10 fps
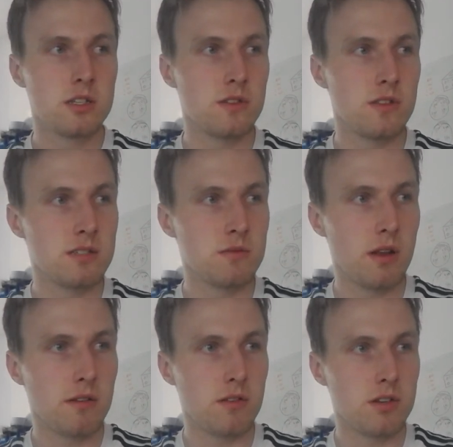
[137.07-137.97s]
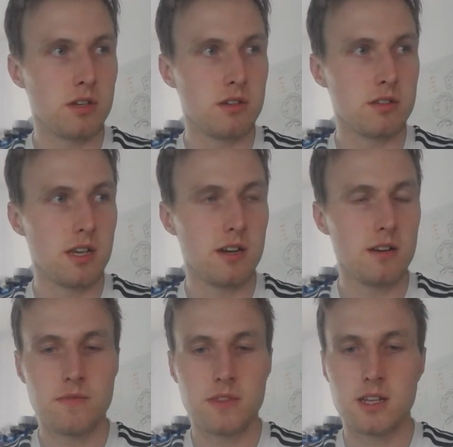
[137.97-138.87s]
So this is what I'm going to use
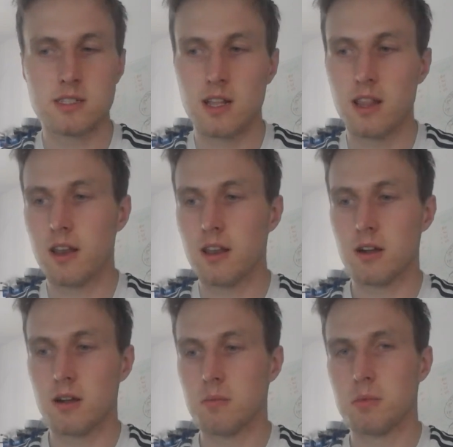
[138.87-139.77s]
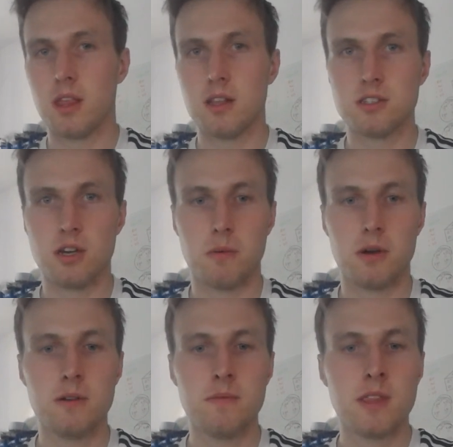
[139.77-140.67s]
here. It's a linear
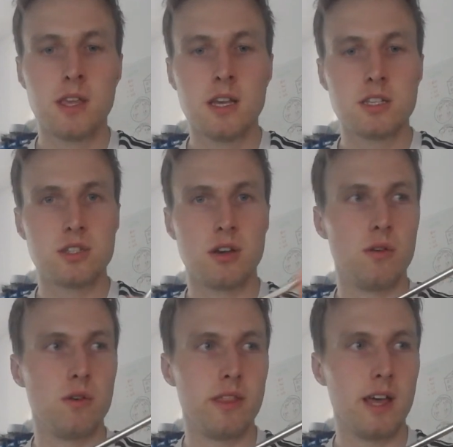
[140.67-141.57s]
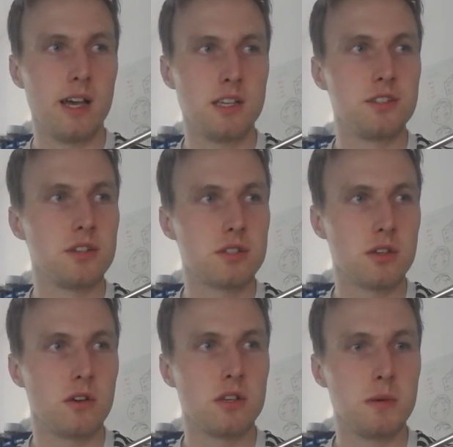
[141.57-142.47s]
potentiometer, so that is just
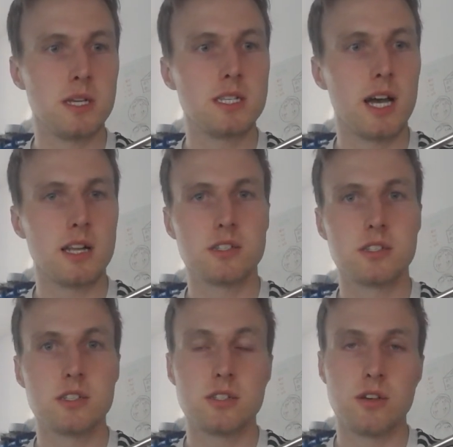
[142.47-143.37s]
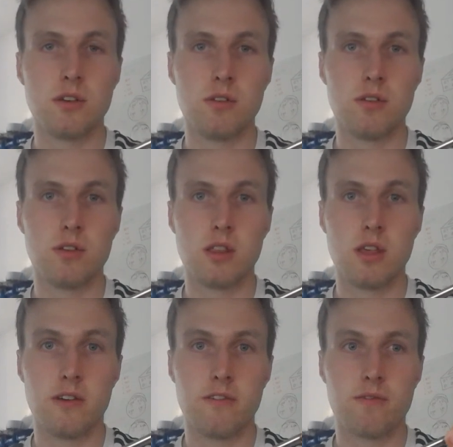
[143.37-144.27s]
going to be attached to
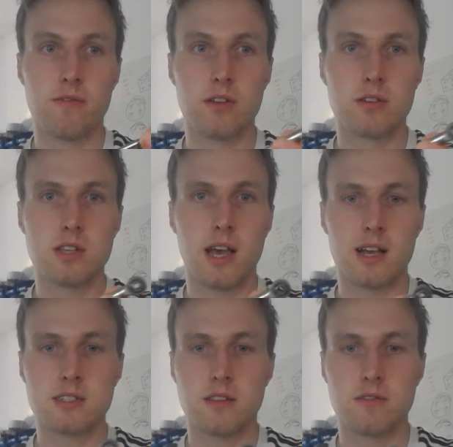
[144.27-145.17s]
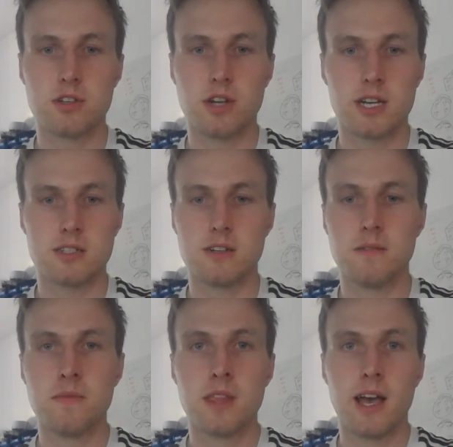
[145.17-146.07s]
the front axle of the tractor,
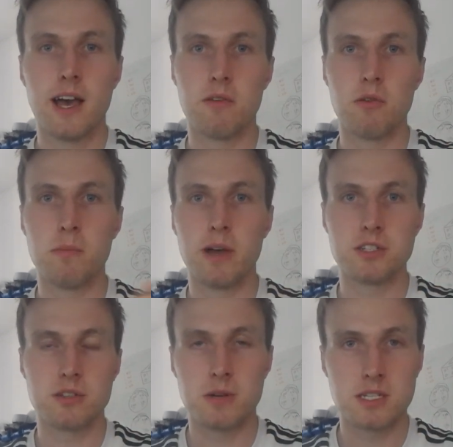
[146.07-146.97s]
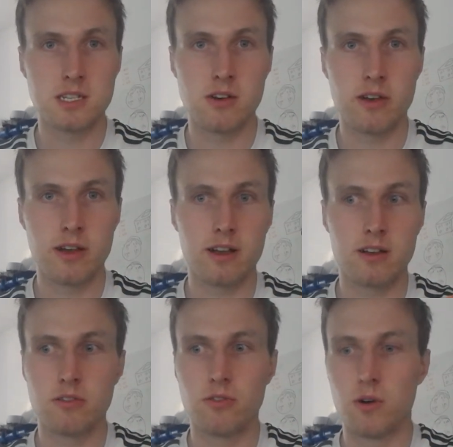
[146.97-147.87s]
and it will measure my steering
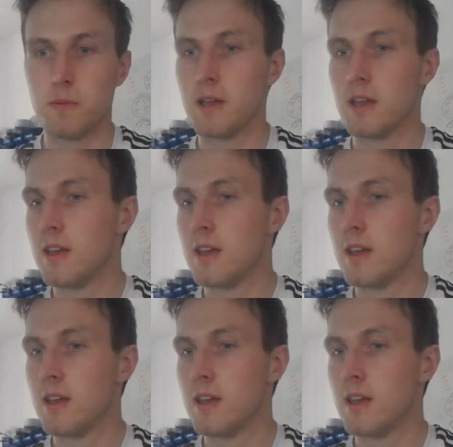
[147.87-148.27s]
angle for me.